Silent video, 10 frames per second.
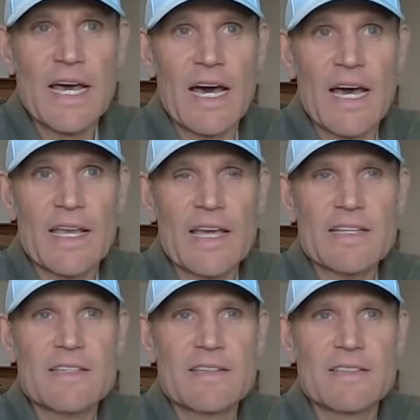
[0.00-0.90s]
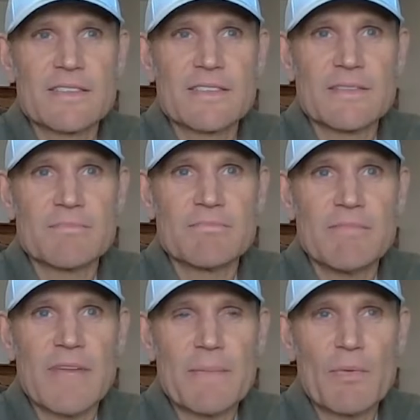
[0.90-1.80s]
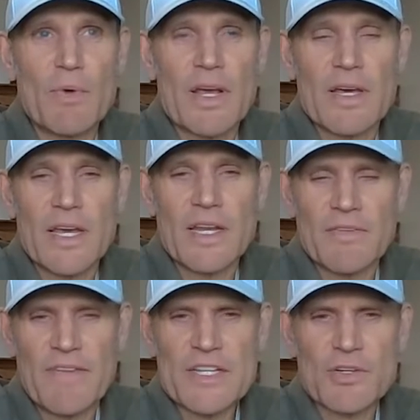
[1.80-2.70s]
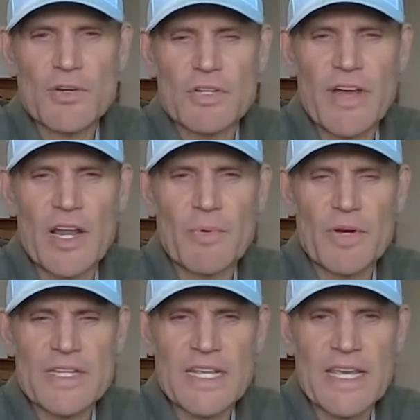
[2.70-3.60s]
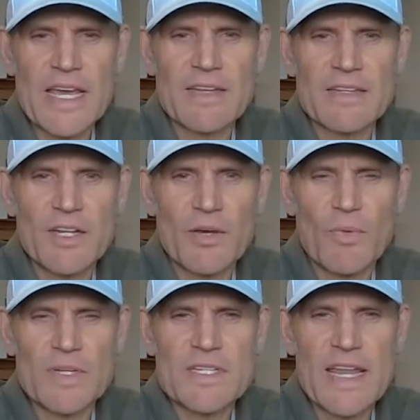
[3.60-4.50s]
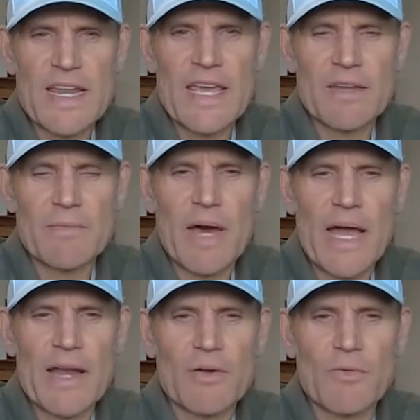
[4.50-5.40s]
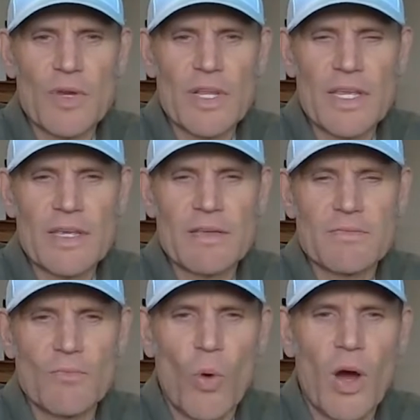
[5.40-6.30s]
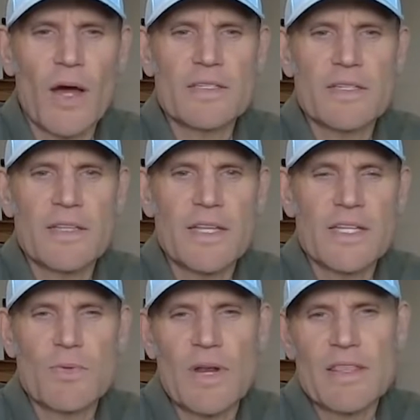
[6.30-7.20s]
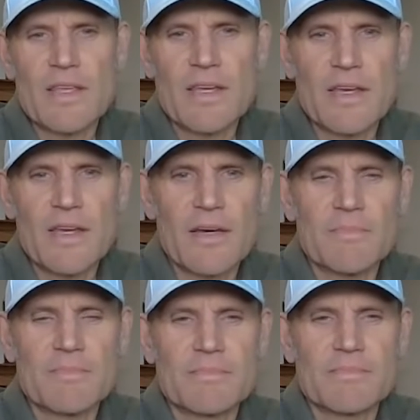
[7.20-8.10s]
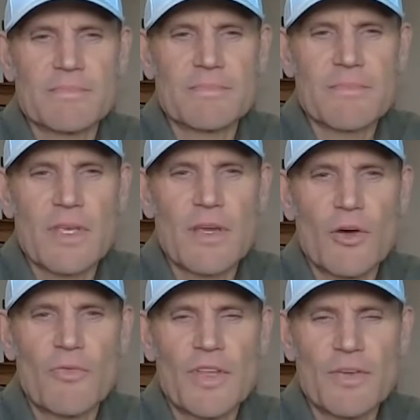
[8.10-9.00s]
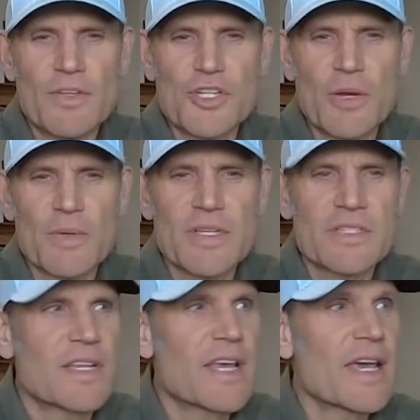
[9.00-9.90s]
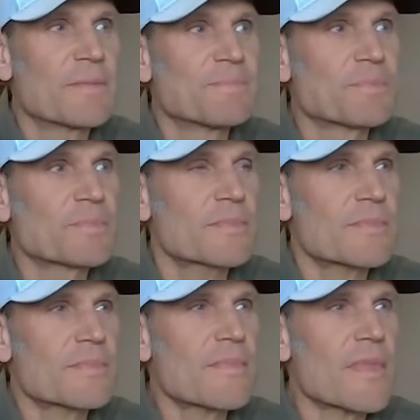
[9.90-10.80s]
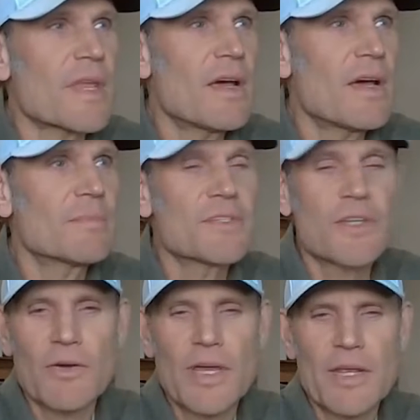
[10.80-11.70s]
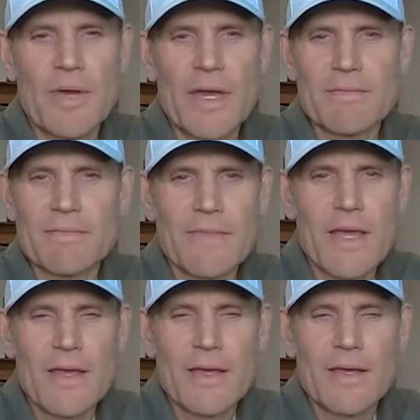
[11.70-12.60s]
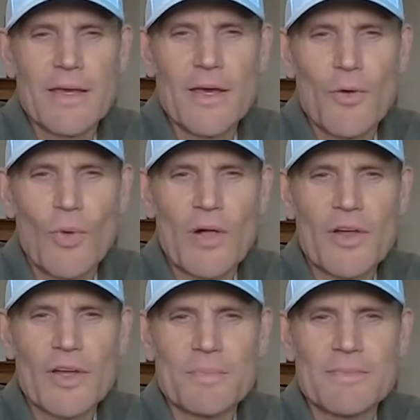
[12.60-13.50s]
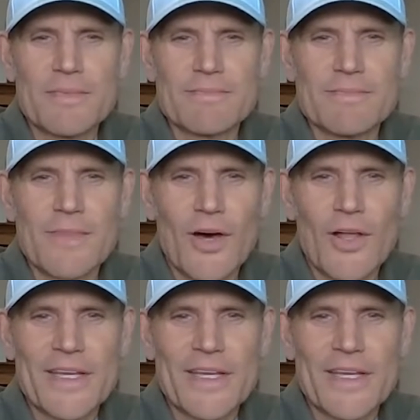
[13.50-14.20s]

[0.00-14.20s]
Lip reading: I guess, maybe what an investor or developer doesn't get, what's that end buyer really want? And that's what I think, hopefully you could share with us today. So anyway, welcome, Holly.